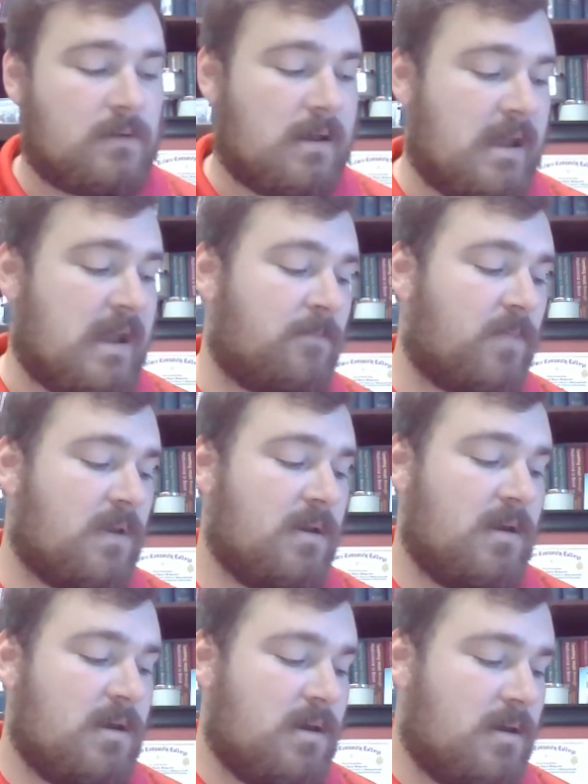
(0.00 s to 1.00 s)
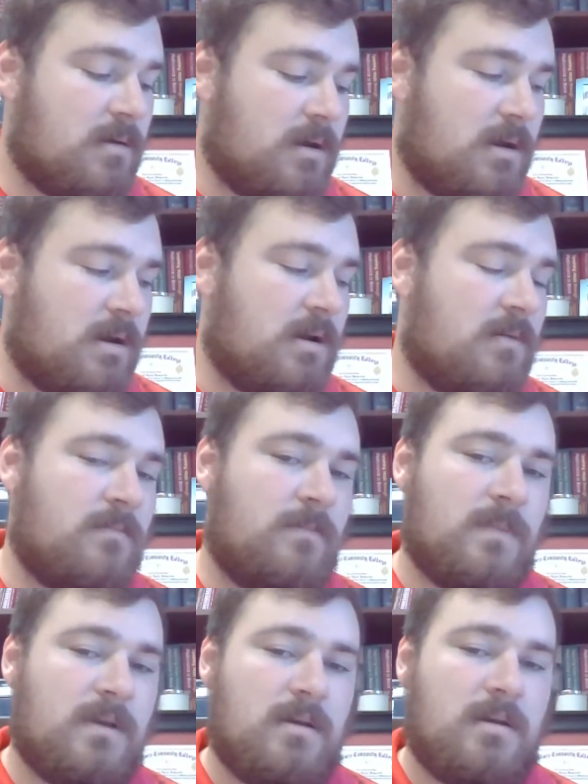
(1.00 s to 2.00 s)
Okay,
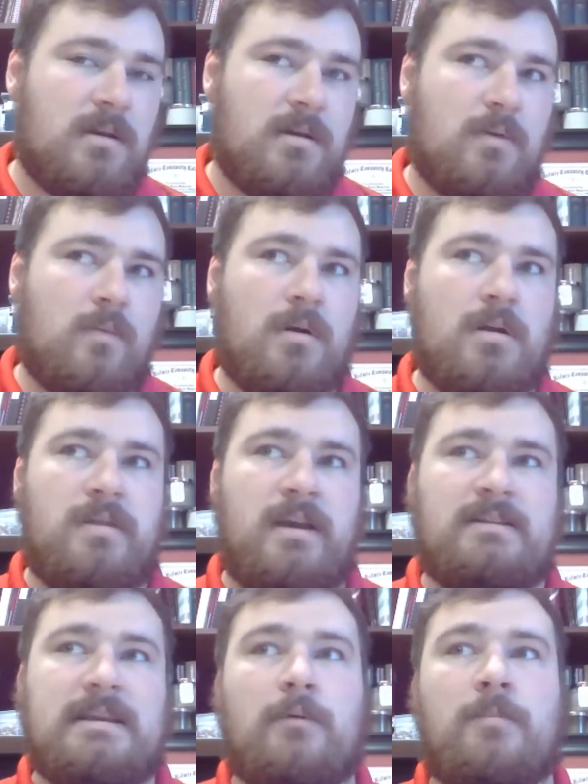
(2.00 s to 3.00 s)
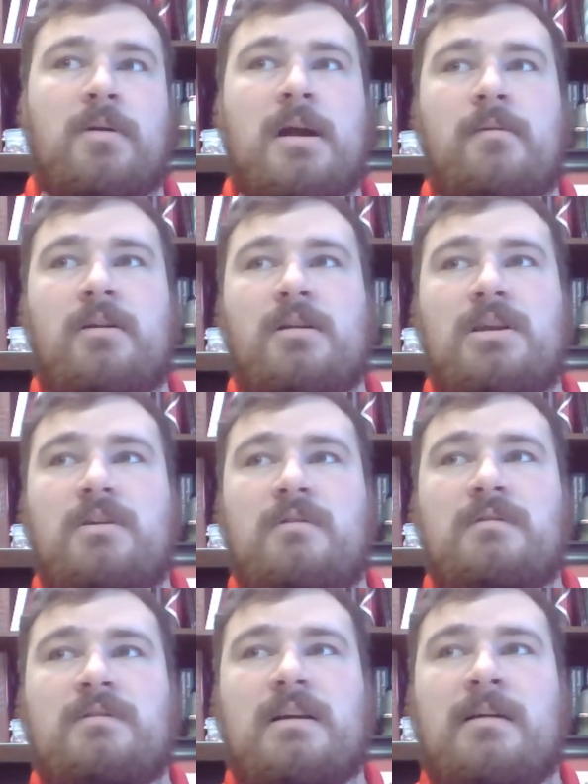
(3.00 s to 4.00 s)
one of the things that I'm probably going to
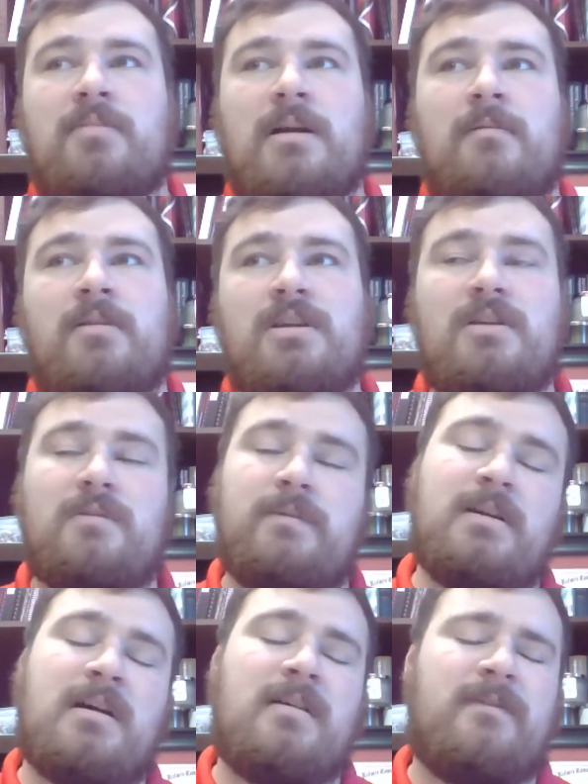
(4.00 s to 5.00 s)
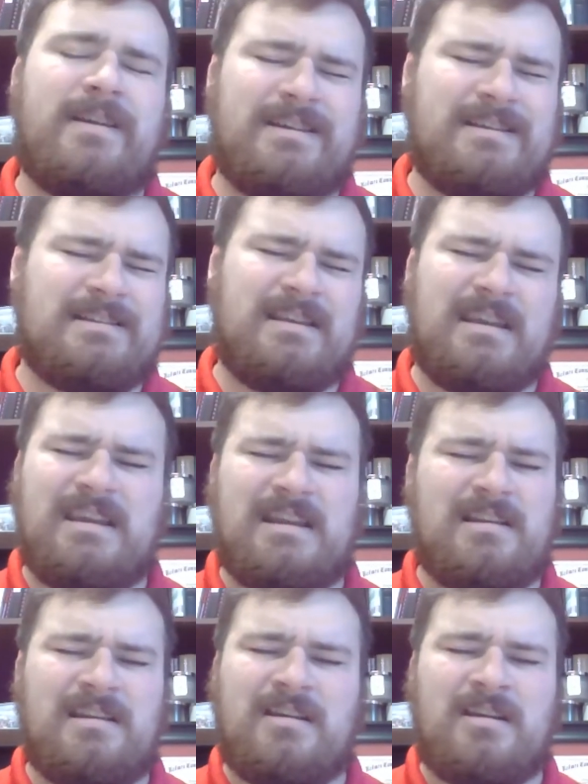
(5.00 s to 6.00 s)
use with y'all if I can get
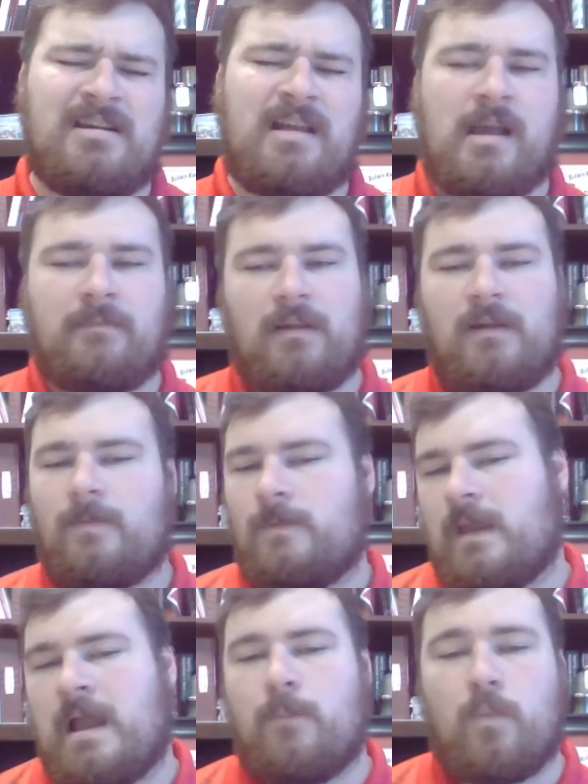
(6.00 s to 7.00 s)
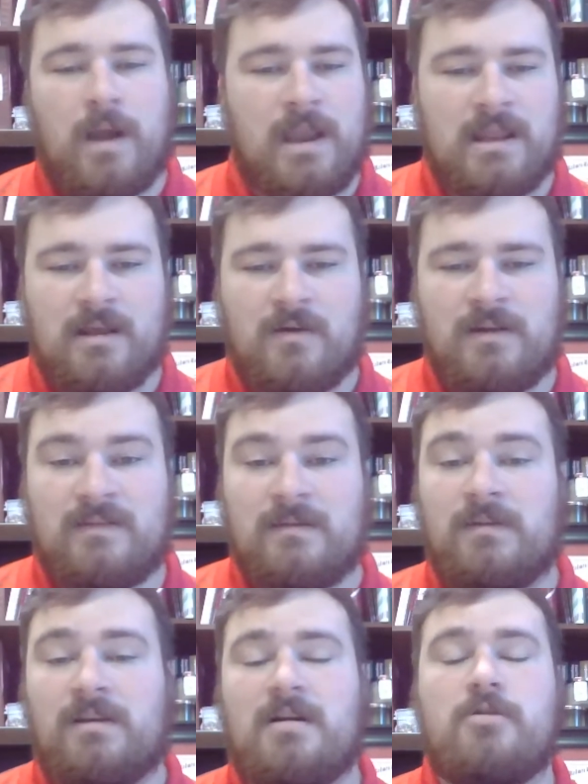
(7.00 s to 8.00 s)
it done. I'm waiting on is
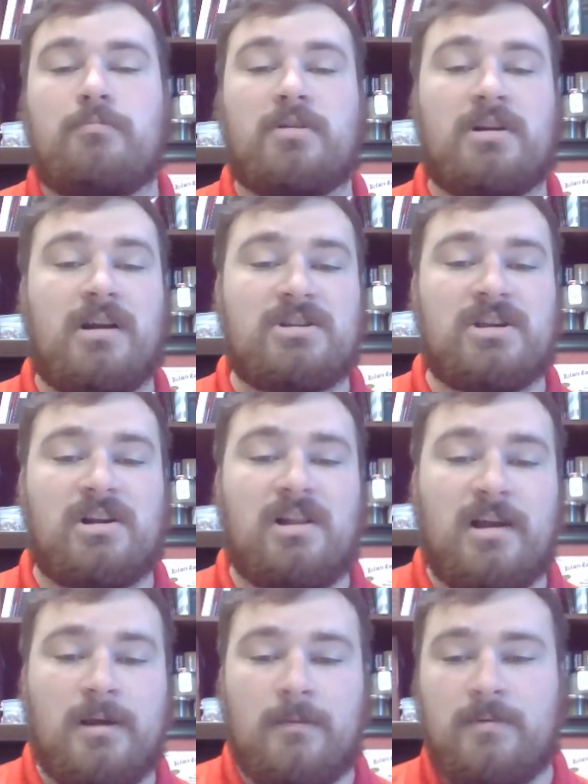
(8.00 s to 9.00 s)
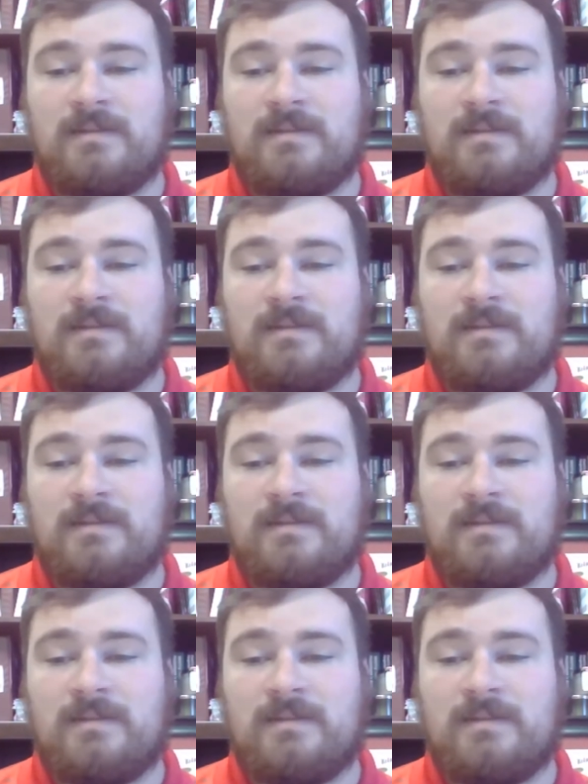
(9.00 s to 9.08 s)
something called the Percussion Club.